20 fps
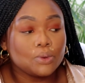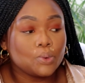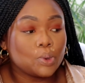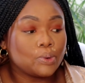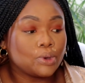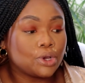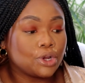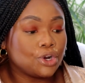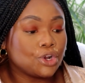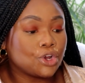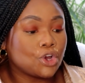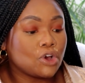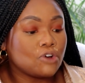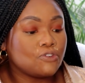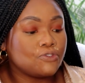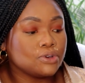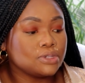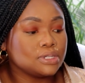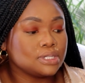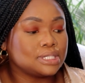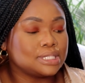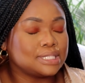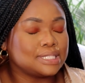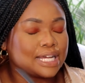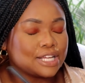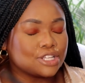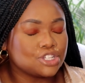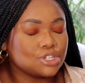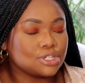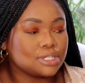We're going to go for this
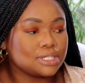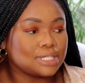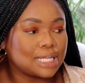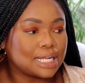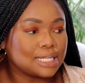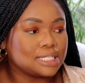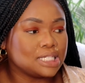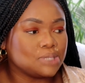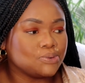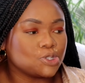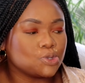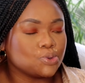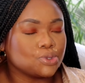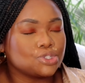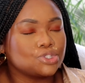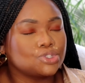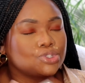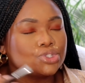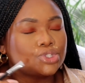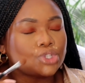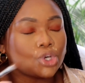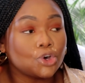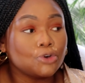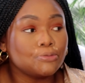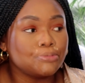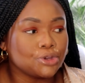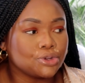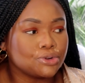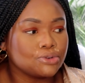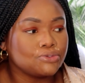Duchess satin, which was so
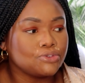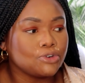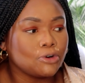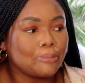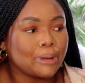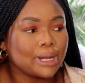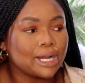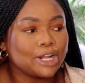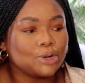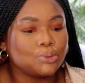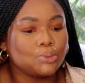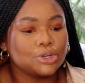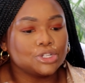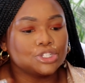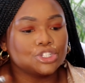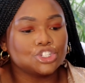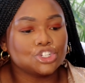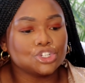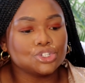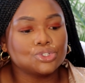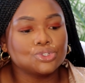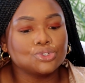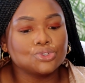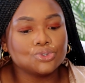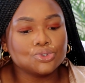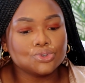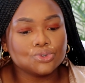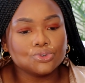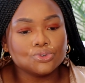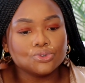beautiful, but it was just
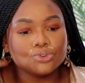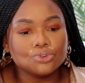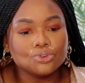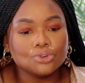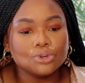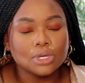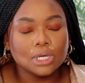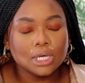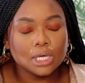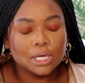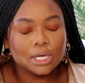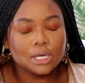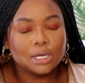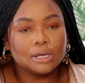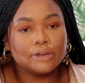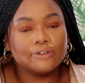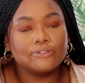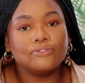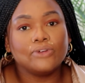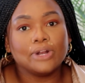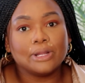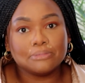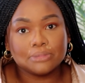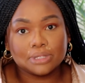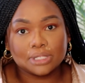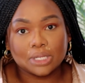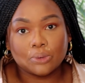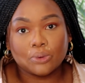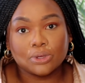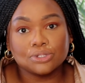too
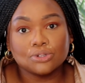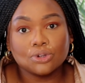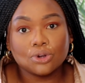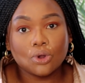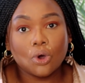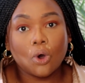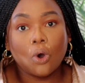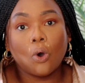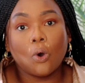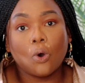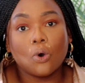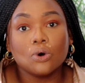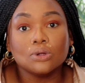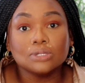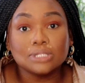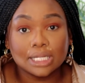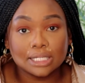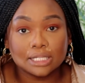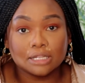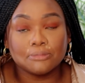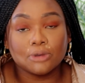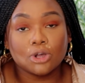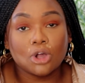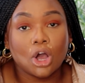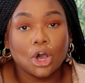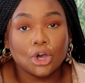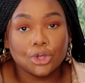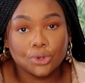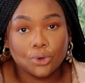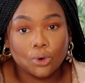flimsy. It wasn't going to hold like the
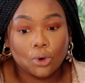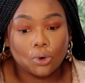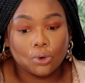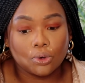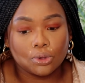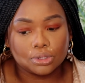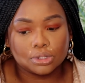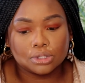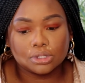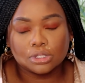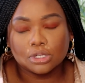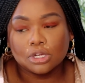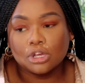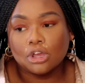Mikado holds,